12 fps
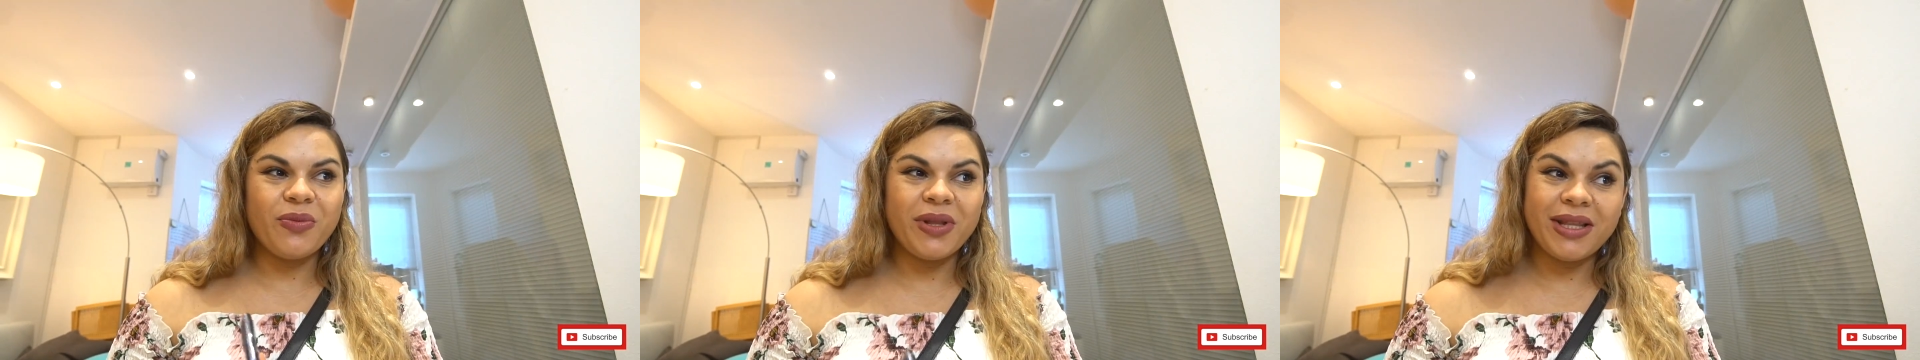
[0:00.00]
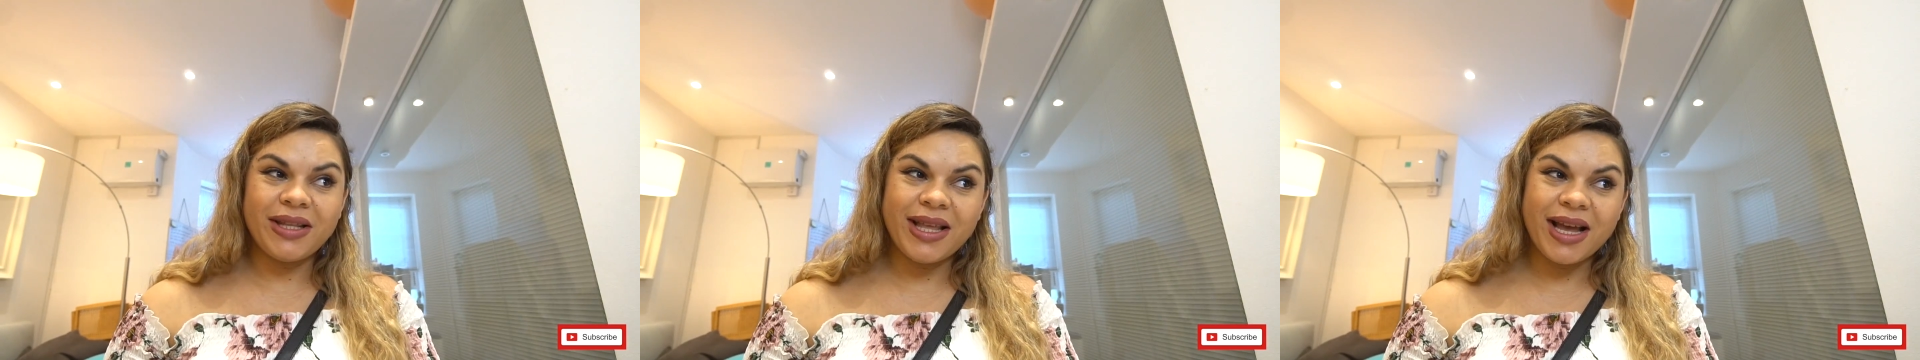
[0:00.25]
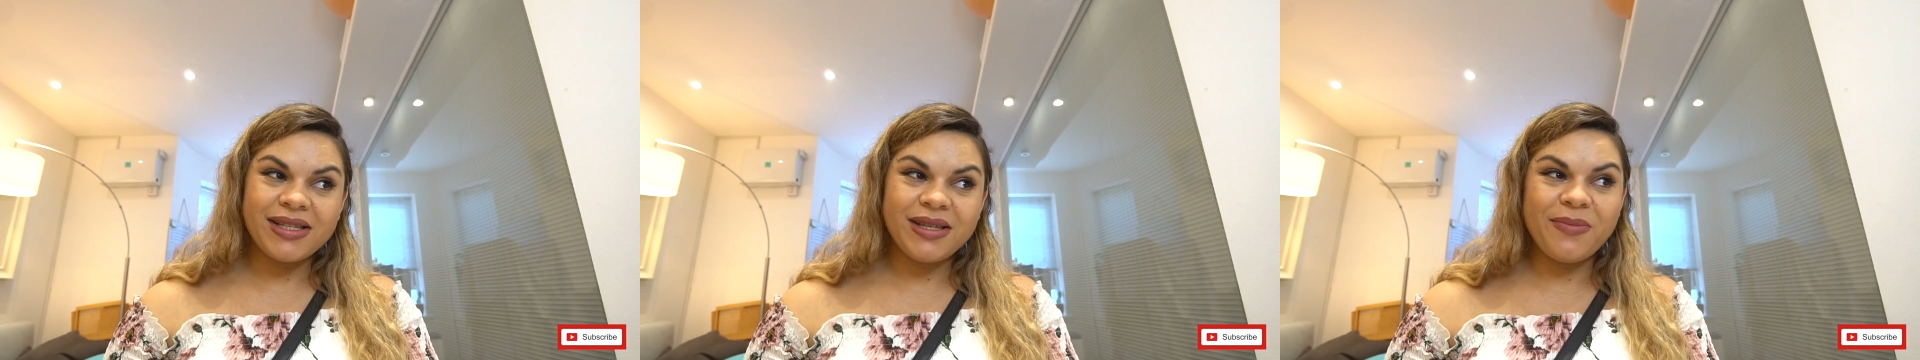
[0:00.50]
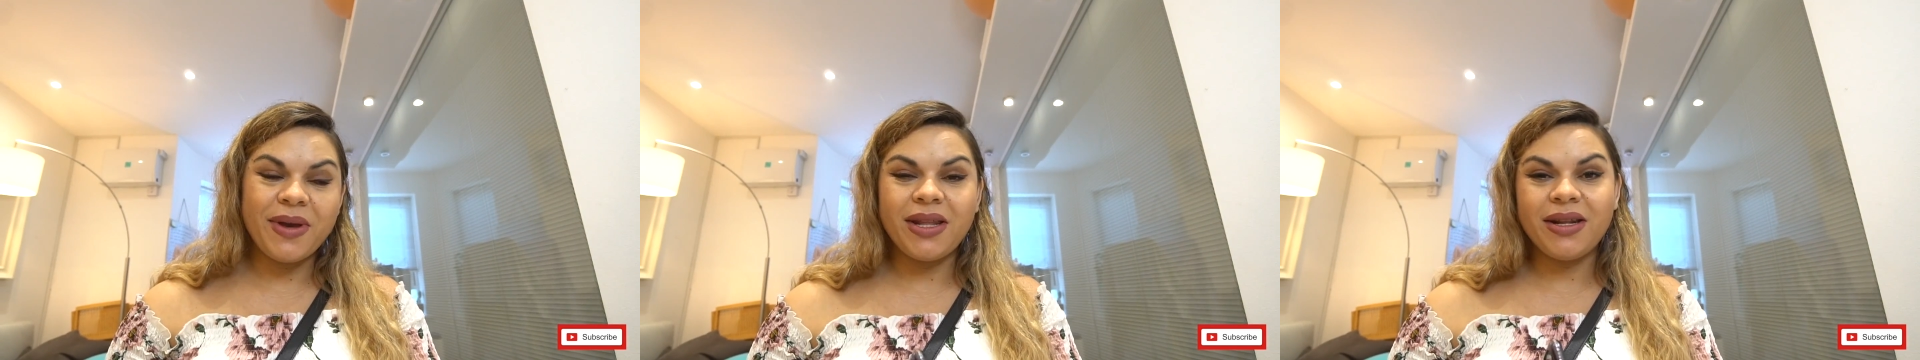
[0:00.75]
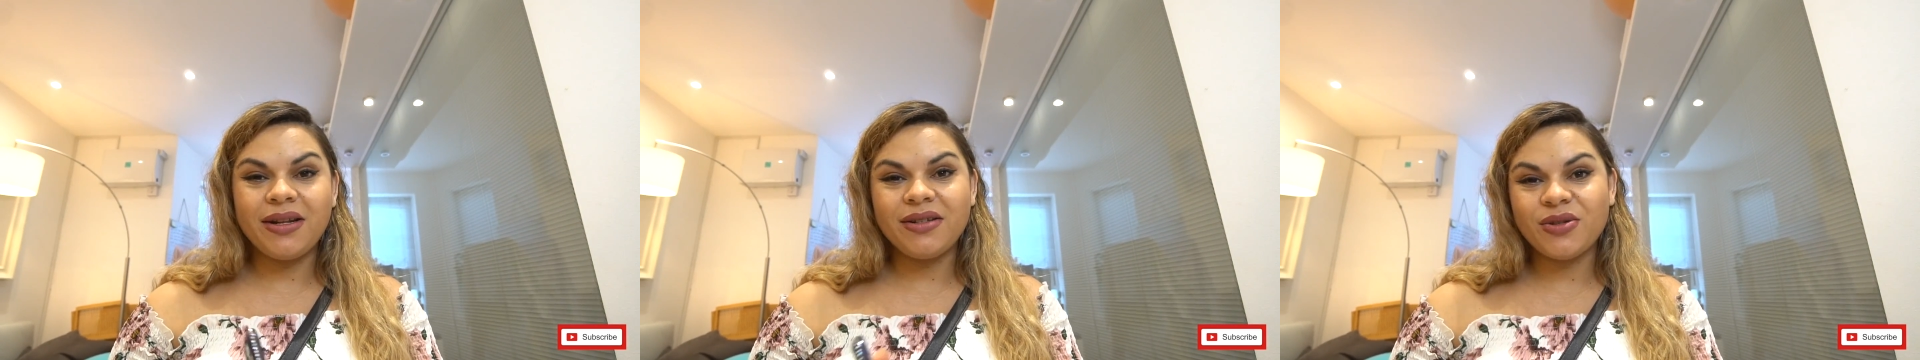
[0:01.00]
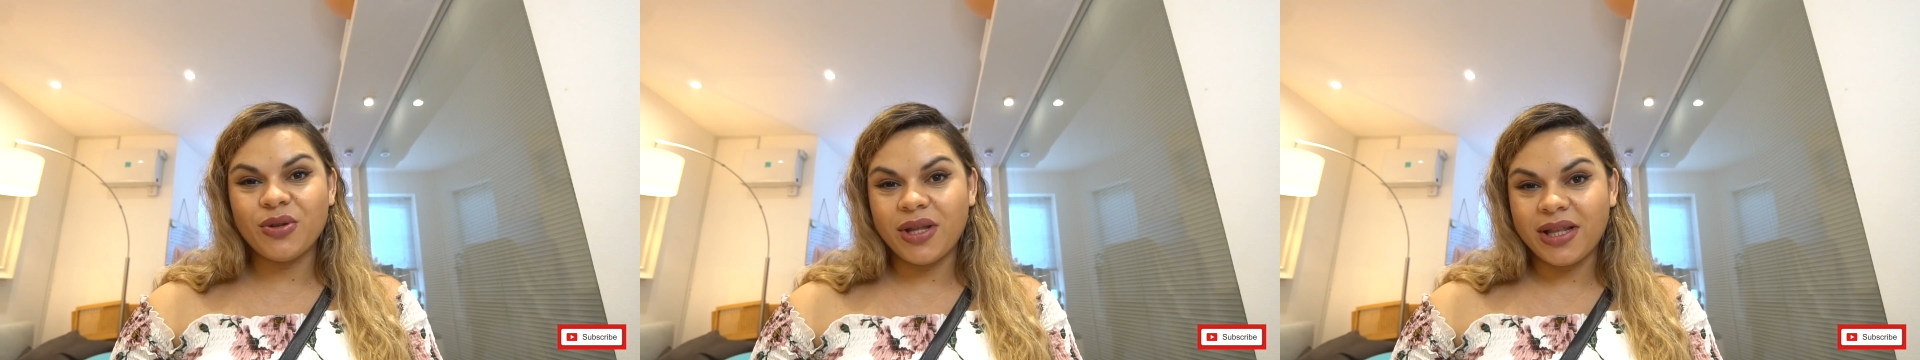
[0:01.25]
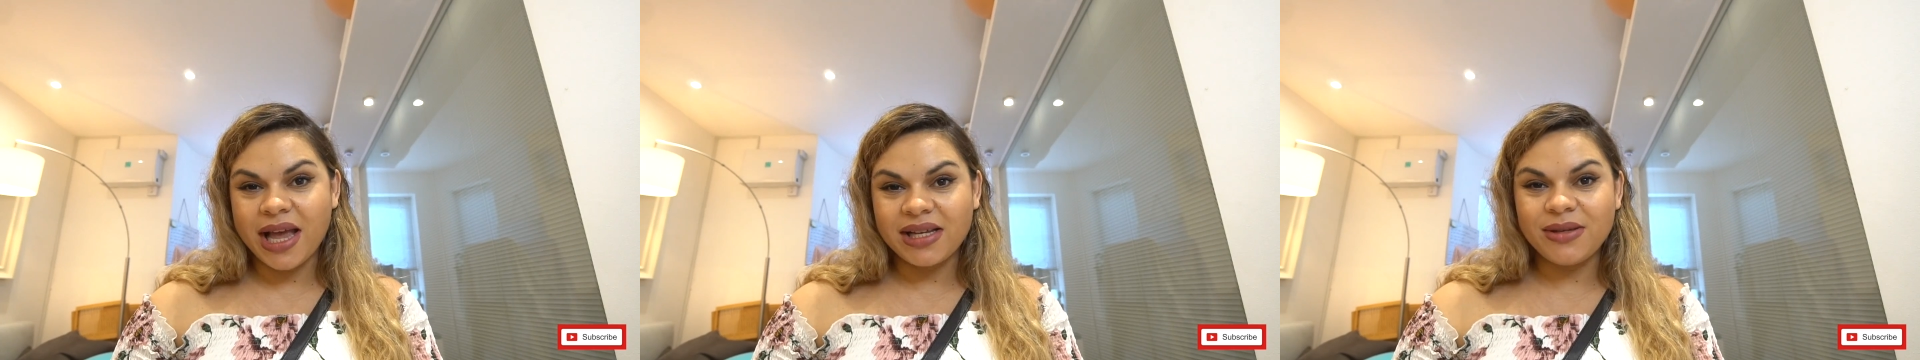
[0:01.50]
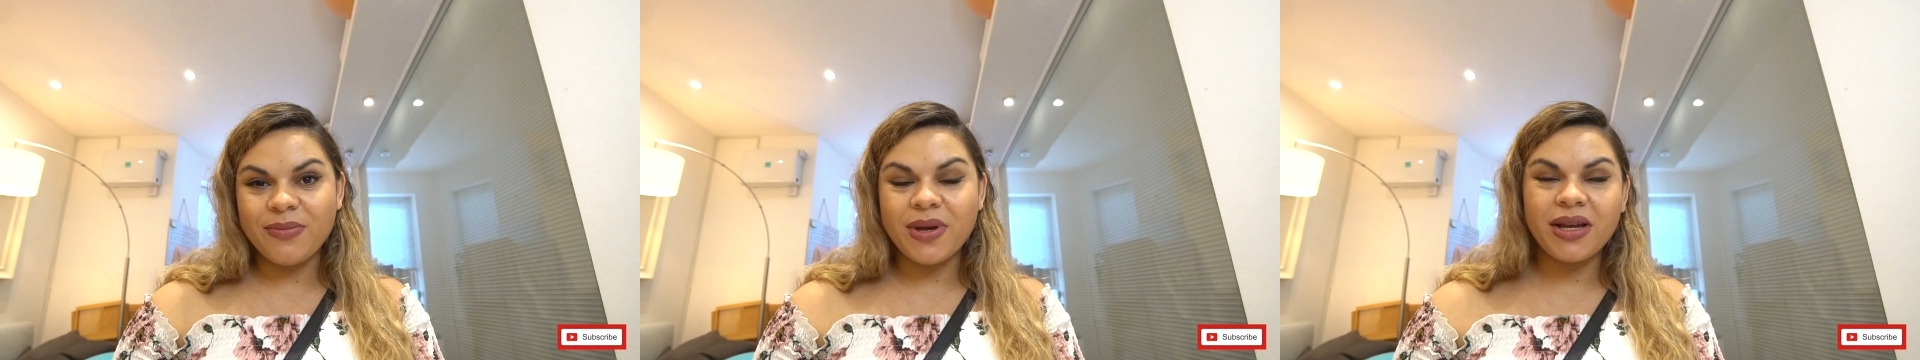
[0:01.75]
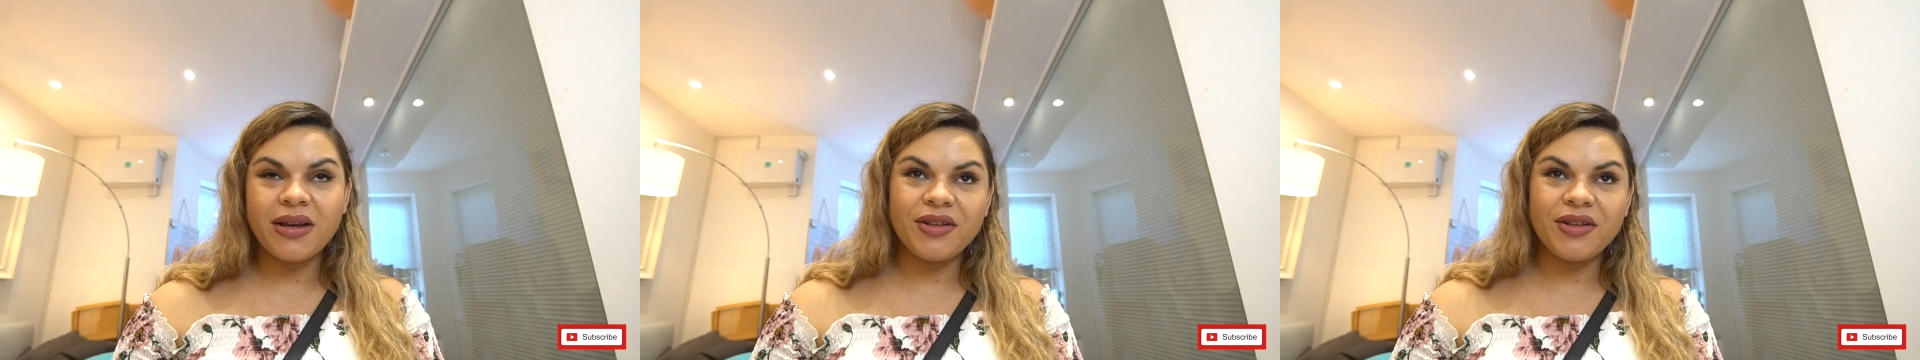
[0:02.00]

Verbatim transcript: with the taximan, so the taximan